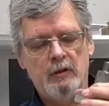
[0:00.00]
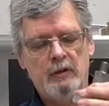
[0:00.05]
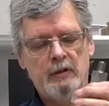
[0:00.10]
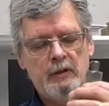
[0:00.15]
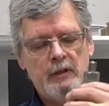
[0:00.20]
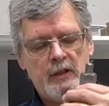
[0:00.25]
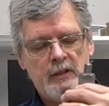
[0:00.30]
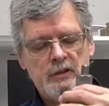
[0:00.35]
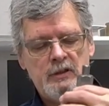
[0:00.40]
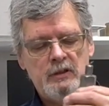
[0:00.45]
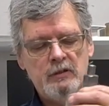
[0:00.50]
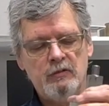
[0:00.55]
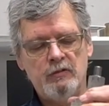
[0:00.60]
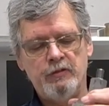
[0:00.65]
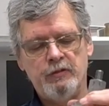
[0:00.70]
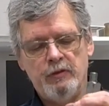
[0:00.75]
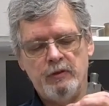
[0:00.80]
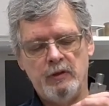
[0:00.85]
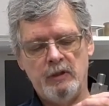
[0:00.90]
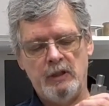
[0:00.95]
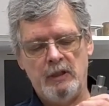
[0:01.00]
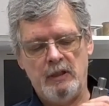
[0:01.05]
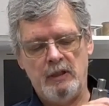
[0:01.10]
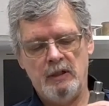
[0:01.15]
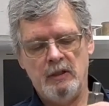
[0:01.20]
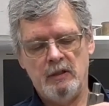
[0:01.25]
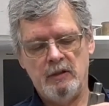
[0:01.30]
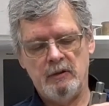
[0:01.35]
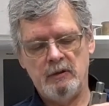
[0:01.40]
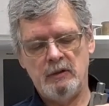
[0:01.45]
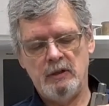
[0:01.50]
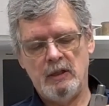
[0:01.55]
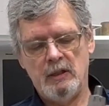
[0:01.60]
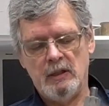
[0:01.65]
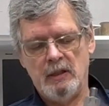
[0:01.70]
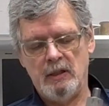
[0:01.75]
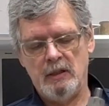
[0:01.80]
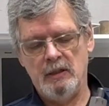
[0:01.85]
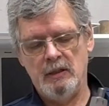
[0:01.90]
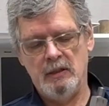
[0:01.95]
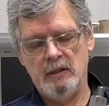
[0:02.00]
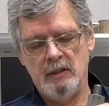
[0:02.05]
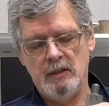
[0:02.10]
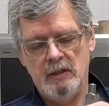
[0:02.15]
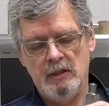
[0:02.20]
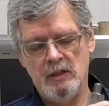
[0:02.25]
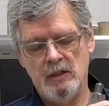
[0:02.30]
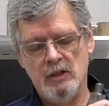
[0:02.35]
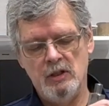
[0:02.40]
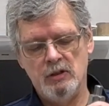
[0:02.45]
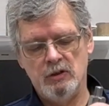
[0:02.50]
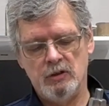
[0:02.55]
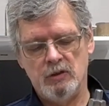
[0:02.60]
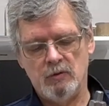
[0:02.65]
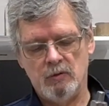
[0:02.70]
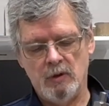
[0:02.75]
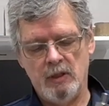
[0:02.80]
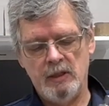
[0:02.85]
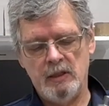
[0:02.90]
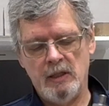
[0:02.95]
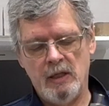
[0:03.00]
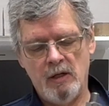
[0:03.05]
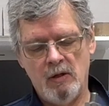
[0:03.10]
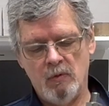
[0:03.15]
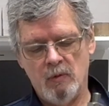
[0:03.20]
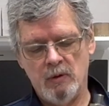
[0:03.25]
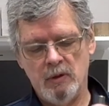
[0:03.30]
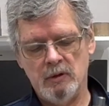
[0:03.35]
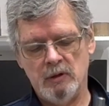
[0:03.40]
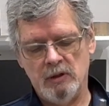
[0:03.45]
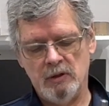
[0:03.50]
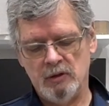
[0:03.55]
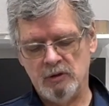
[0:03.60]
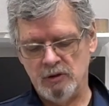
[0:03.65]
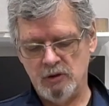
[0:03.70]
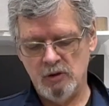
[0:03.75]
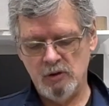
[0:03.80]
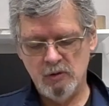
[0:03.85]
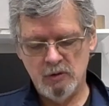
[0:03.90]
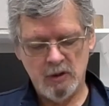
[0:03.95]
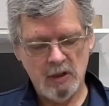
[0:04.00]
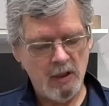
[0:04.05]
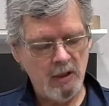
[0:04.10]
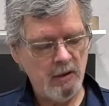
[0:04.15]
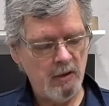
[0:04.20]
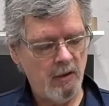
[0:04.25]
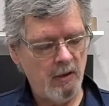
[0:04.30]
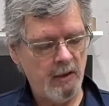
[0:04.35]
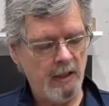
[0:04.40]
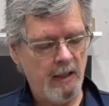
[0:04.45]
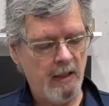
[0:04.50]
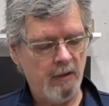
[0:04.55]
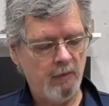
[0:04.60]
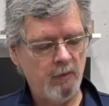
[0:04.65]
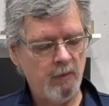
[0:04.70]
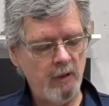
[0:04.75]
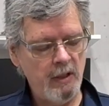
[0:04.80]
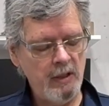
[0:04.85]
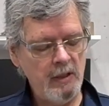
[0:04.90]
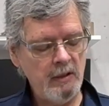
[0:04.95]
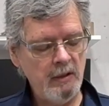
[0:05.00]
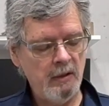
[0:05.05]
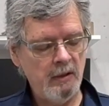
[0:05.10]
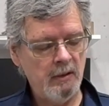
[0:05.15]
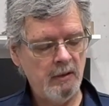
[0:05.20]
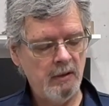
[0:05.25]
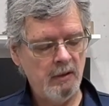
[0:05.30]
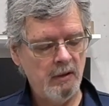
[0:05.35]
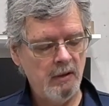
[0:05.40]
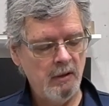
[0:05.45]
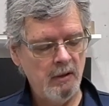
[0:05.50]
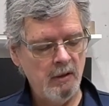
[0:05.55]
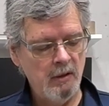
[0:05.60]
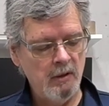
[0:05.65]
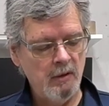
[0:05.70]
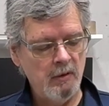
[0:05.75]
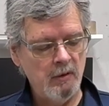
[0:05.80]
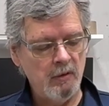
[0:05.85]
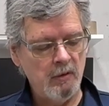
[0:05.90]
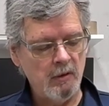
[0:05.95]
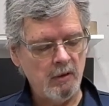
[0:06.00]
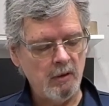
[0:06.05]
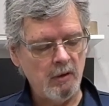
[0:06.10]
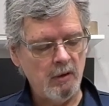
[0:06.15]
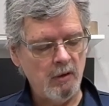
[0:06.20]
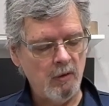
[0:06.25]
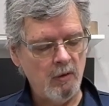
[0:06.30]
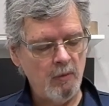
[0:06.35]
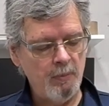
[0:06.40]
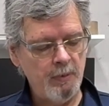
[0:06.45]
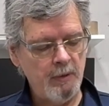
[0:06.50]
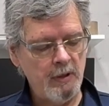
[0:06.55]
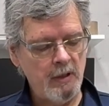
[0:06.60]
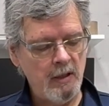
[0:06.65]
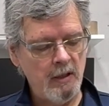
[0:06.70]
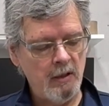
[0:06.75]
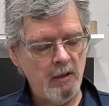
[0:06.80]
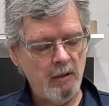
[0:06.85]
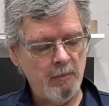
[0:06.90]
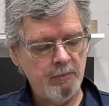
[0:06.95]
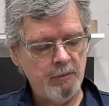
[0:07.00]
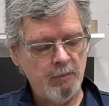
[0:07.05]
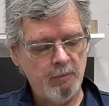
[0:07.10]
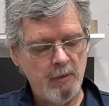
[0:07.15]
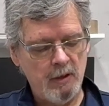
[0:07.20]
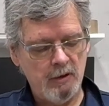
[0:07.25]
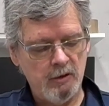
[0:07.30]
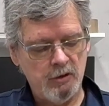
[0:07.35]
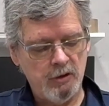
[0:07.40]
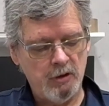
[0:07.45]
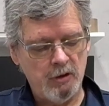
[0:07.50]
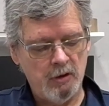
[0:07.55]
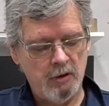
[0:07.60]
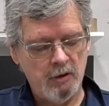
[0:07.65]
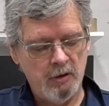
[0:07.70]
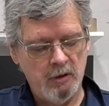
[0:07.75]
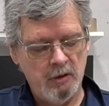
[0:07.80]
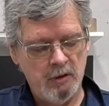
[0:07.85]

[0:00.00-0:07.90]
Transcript: nice and free. Okay, so right now we're a little too tight on that ring. We're going to open that up to make sure